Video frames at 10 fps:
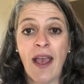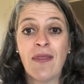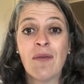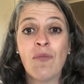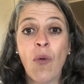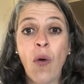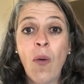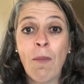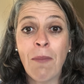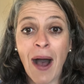and the
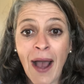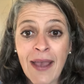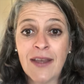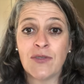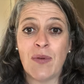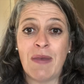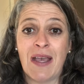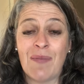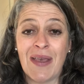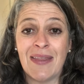more mired we
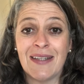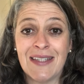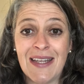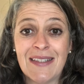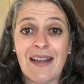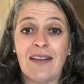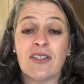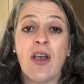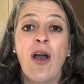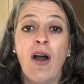become in the details